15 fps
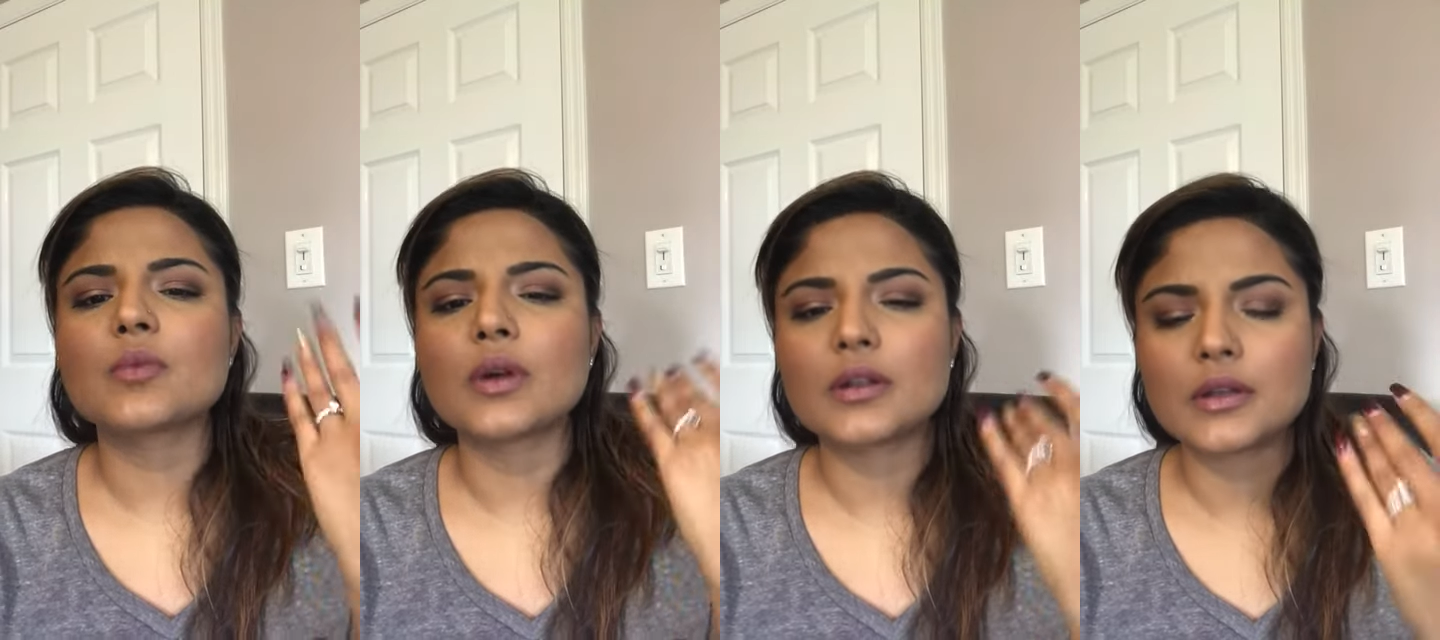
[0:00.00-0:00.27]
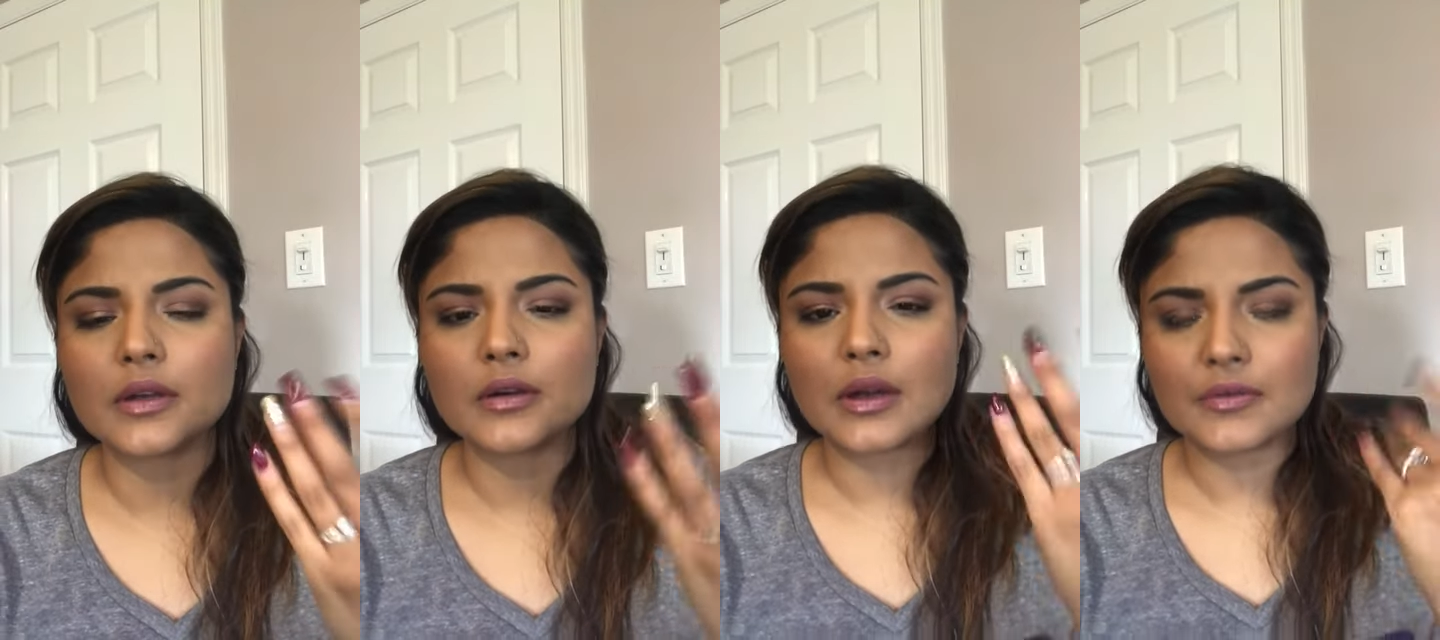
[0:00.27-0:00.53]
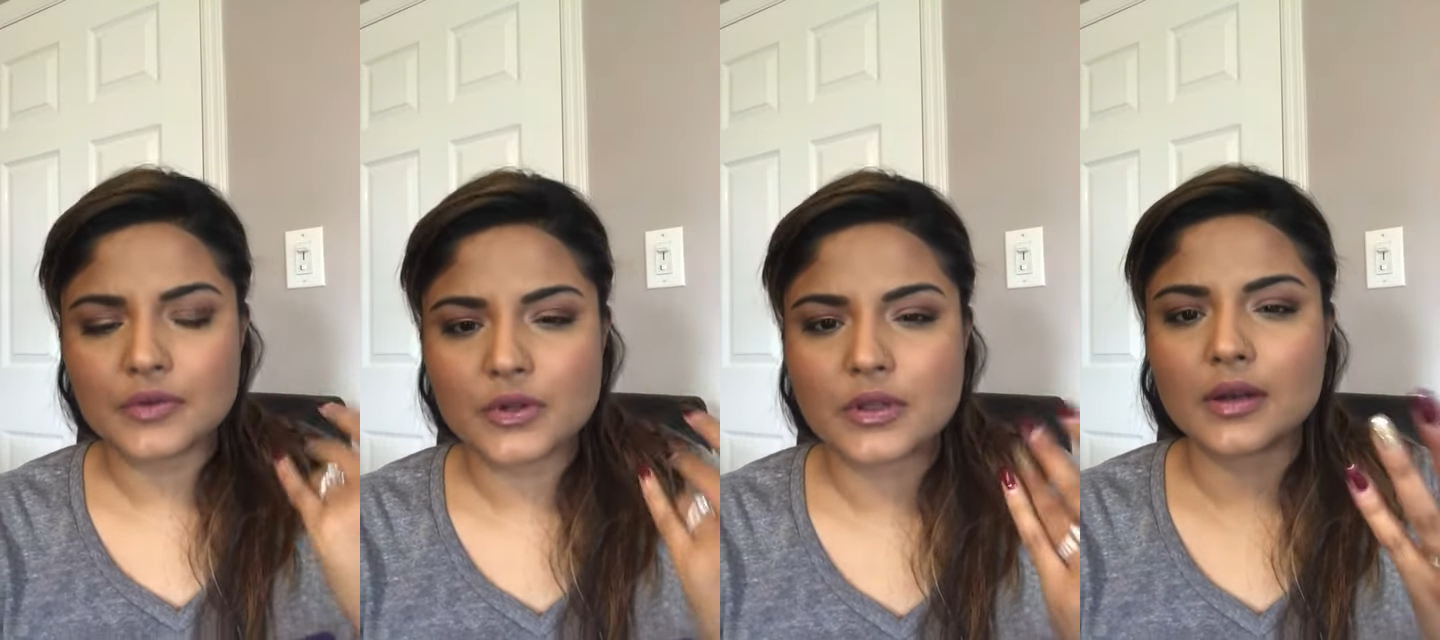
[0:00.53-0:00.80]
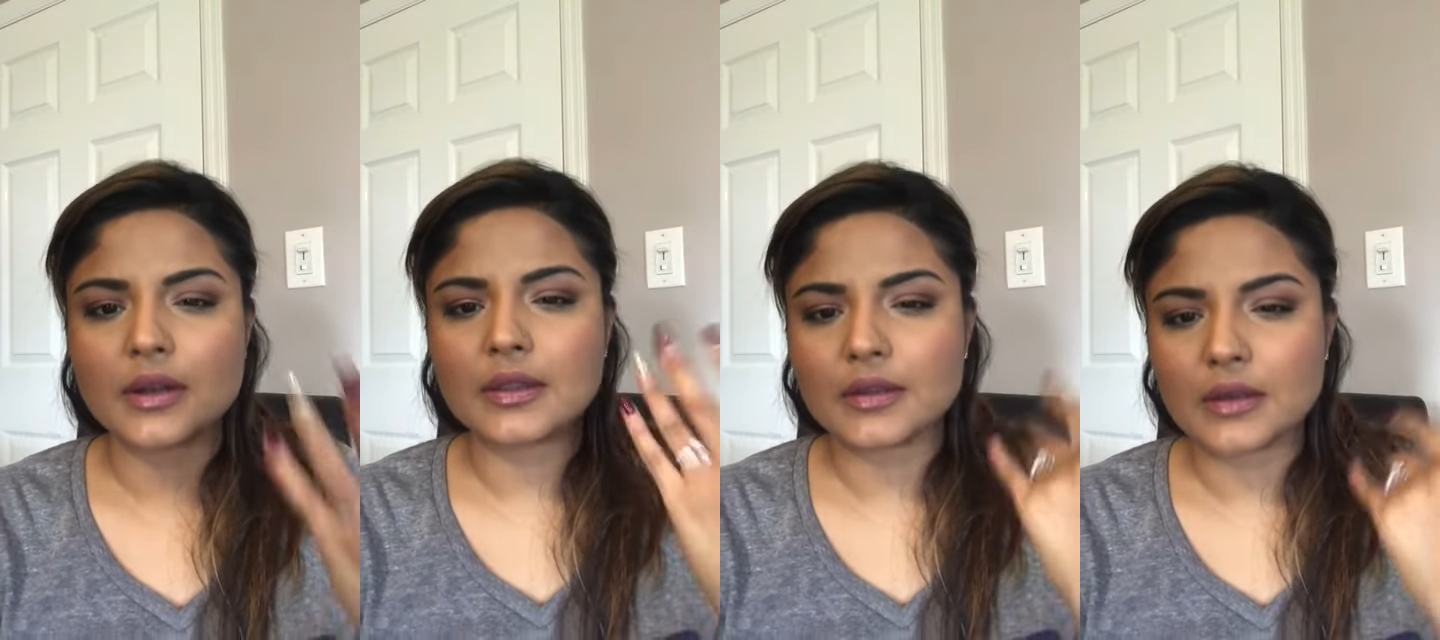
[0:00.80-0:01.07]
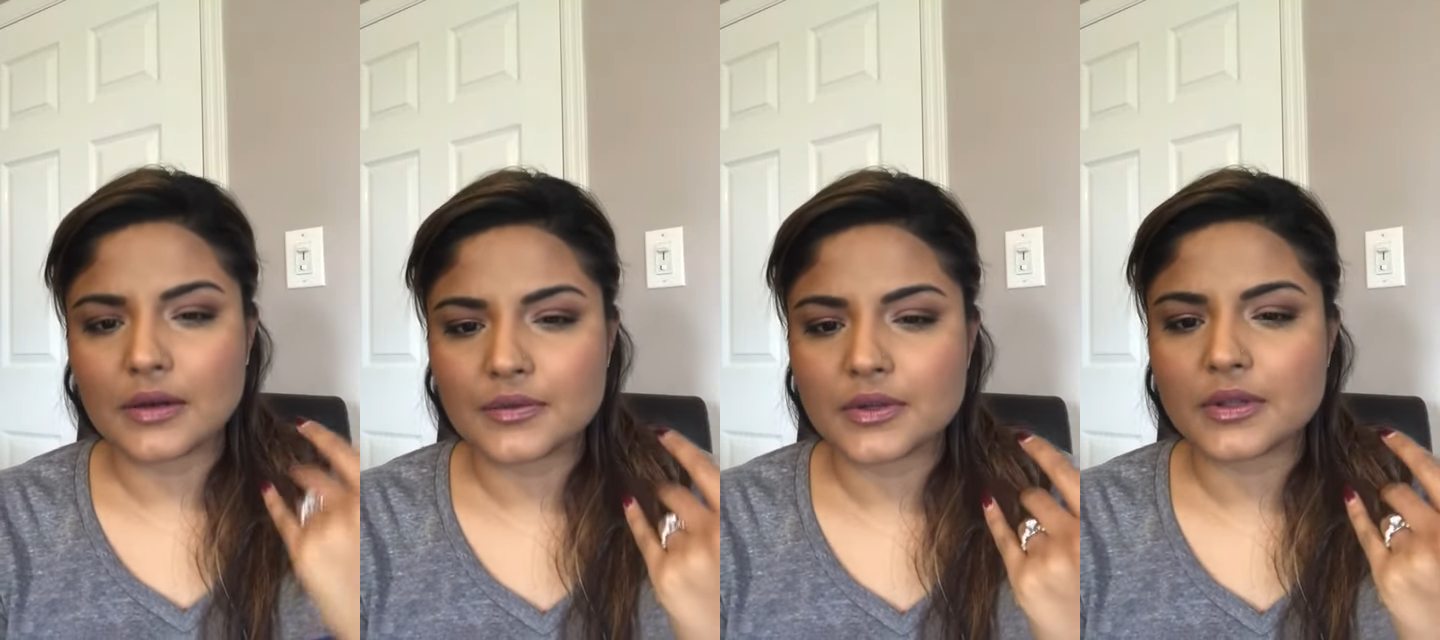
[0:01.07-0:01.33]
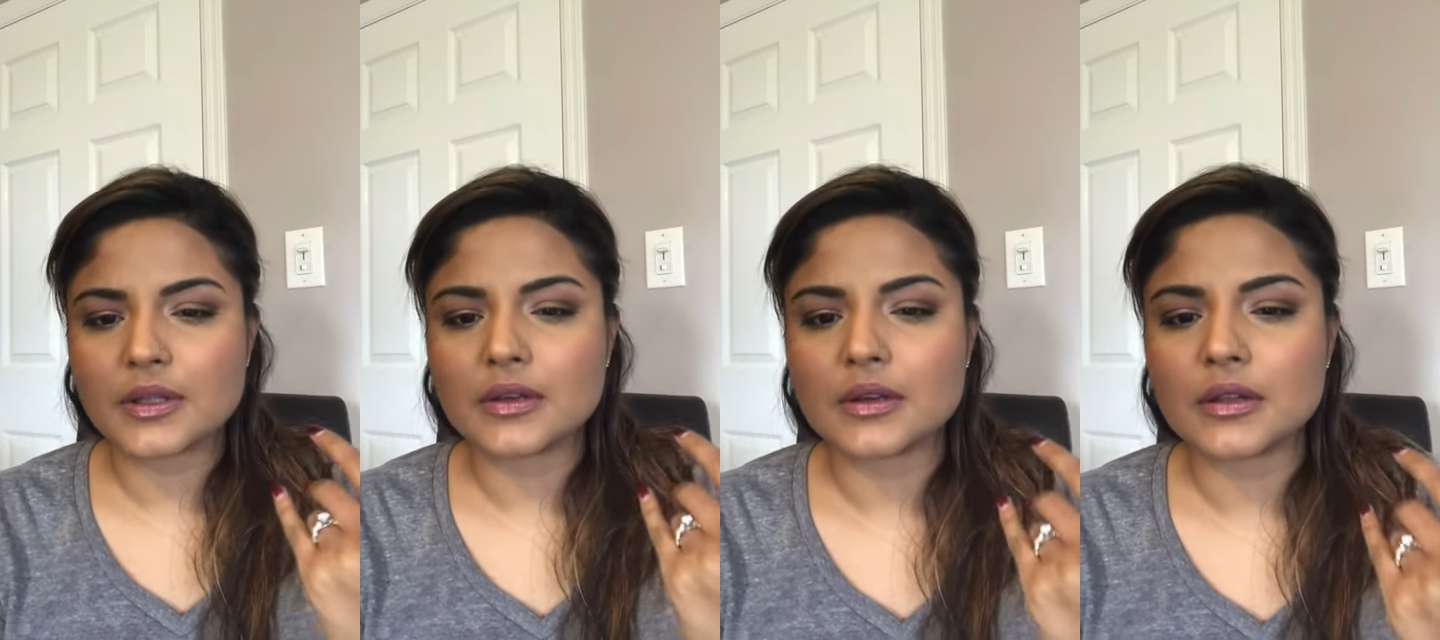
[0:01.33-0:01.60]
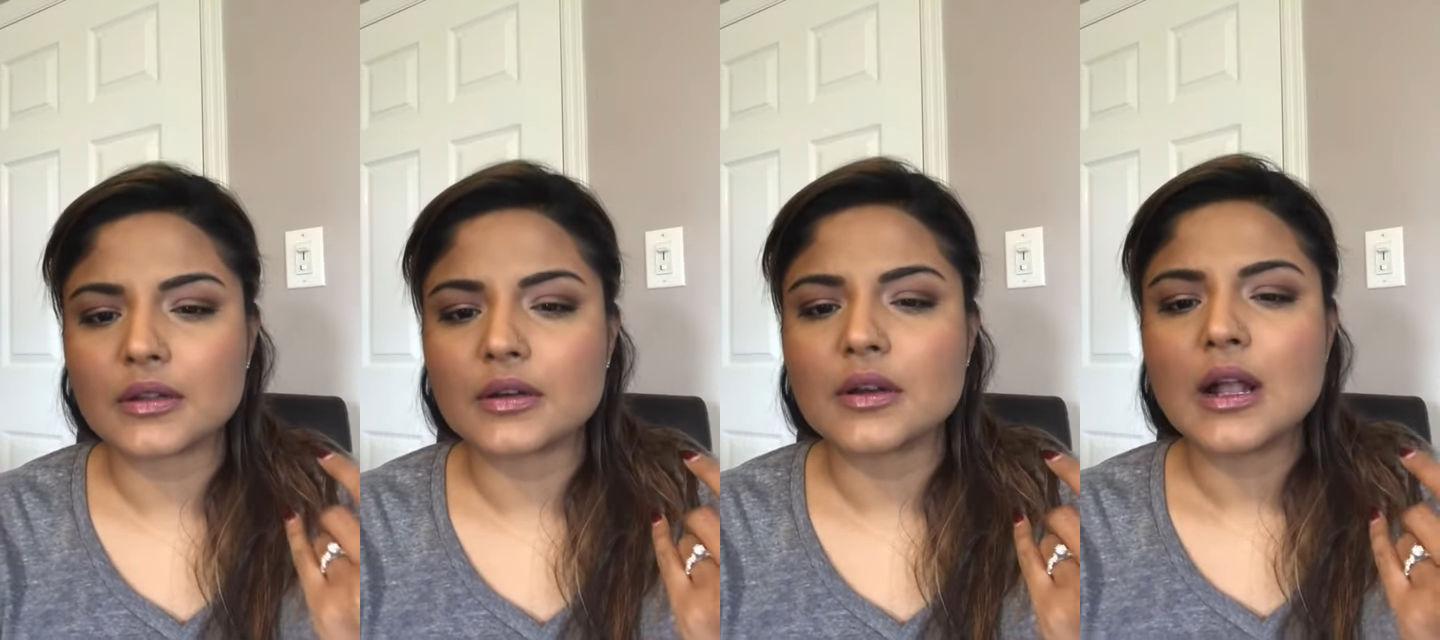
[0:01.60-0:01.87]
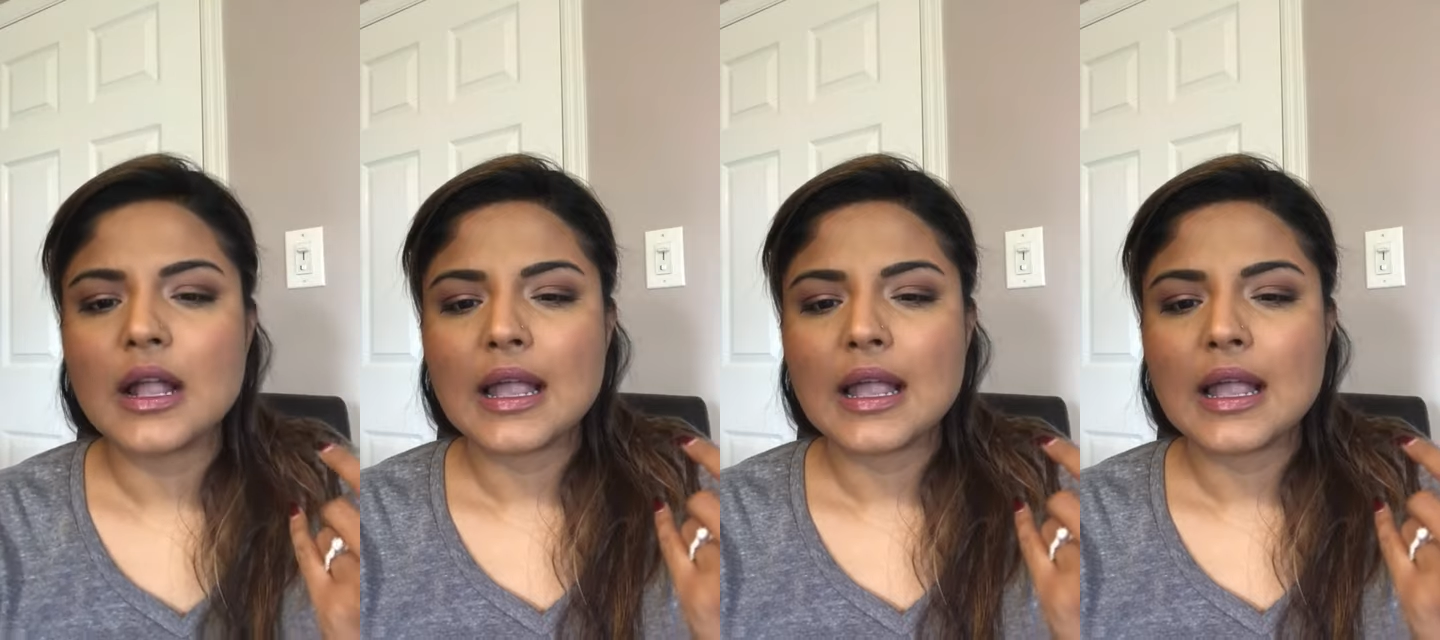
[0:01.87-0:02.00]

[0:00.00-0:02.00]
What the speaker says: one layer after the another,